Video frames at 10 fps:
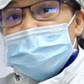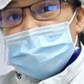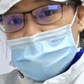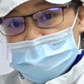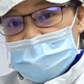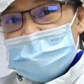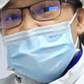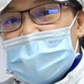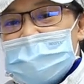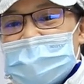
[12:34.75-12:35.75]
two
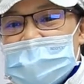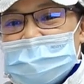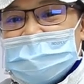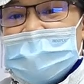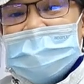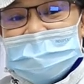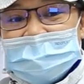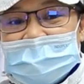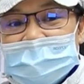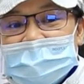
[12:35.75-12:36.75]
Formlabs
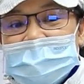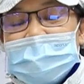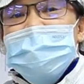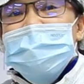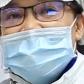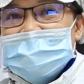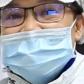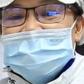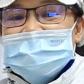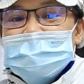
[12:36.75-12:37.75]
SLA
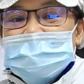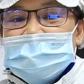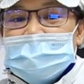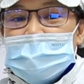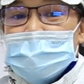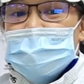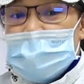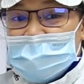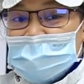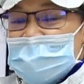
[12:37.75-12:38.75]
units. One